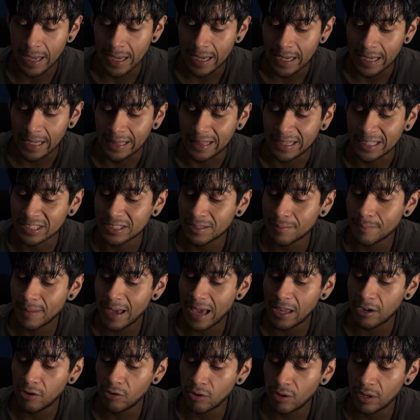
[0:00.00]
It doesn't
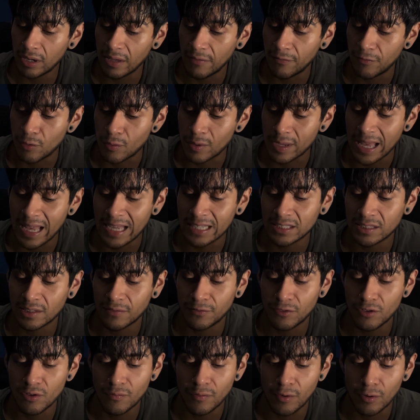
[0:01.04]
matter if you cast a
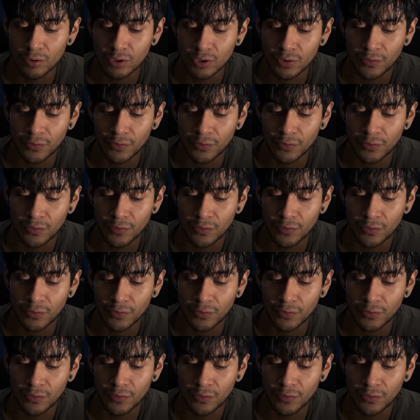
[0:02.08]
few votes